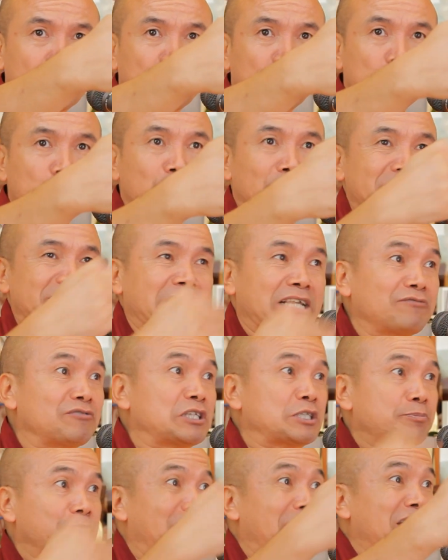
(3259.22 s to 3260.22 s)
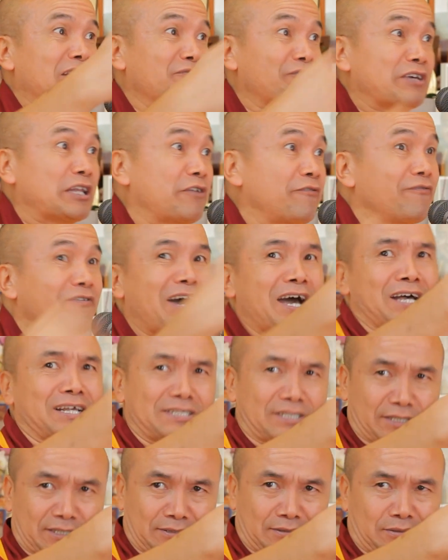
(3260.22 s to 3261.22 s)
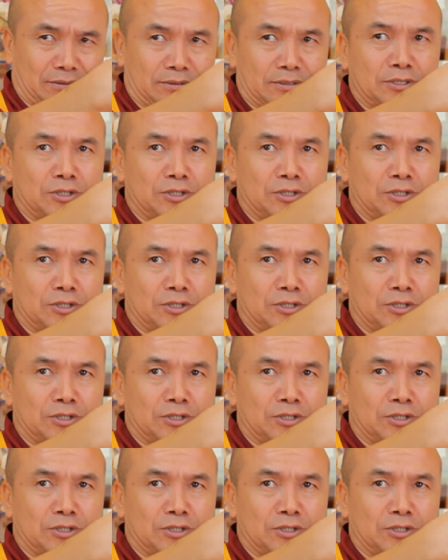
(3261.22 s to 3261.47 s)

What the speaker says: You must have this path very fast.